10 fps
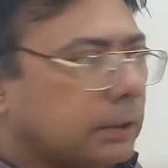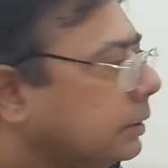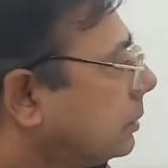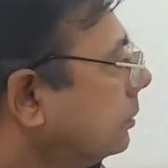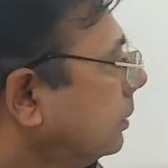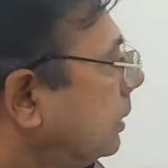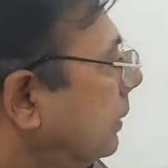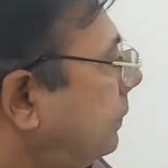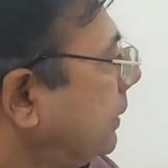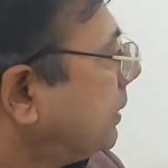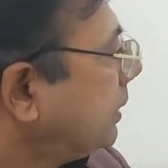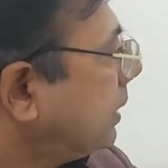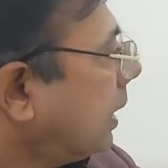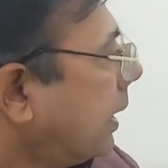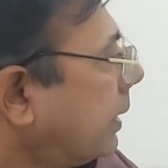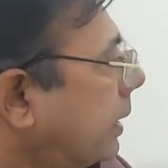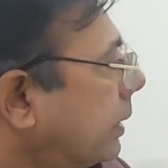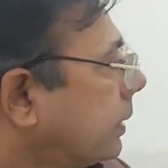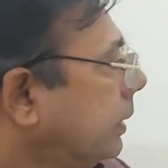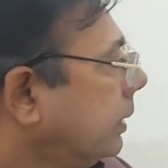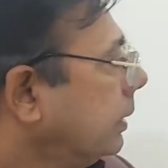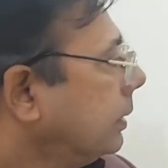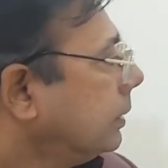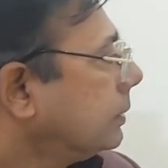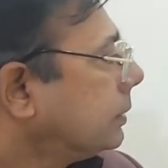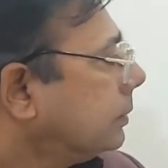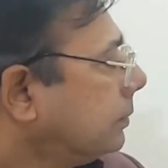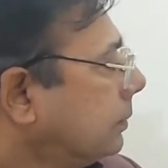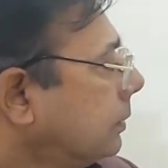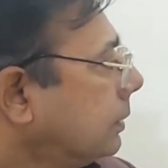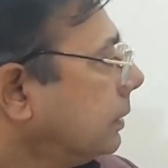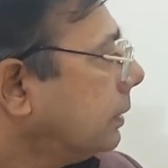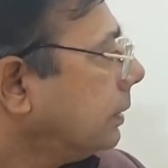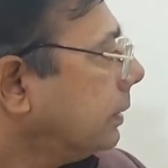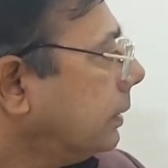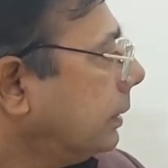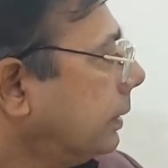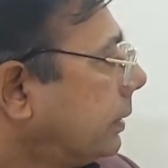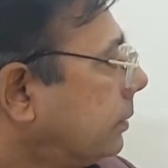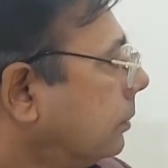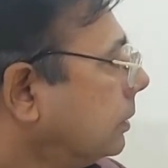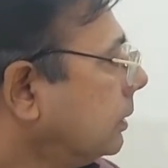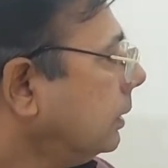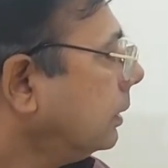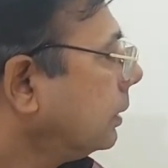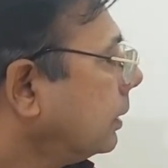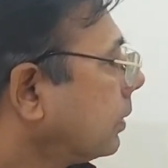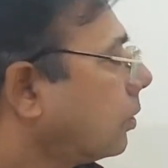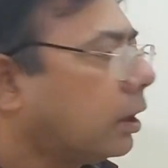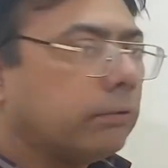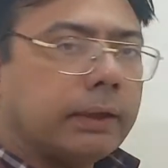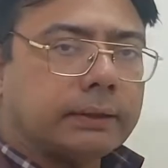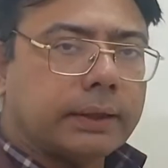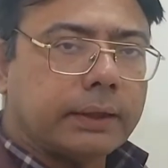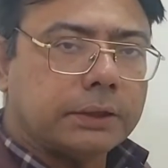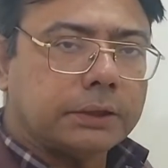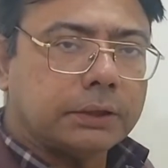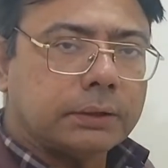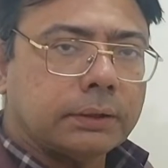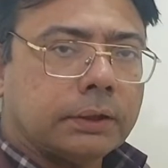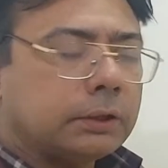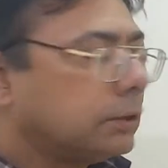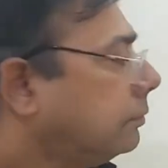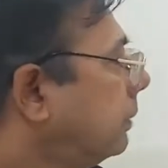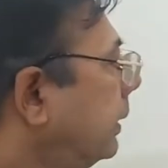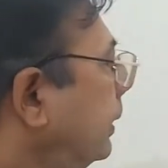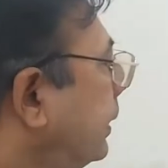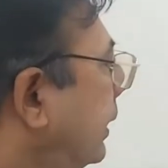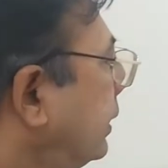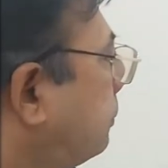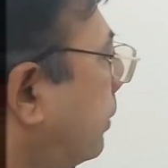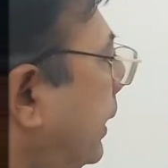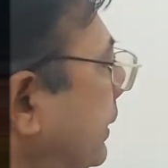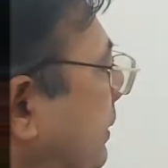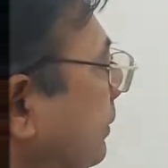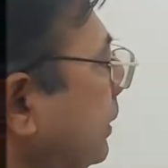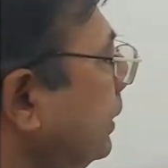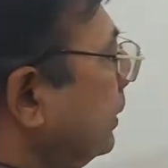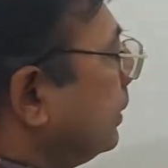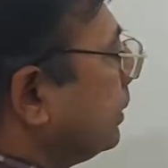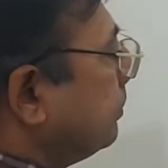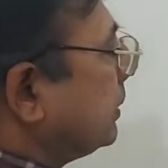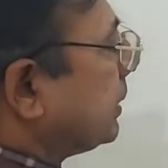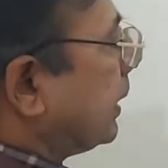So if we see the hierarchy, So it goes in clockwise direction. So when H points away, means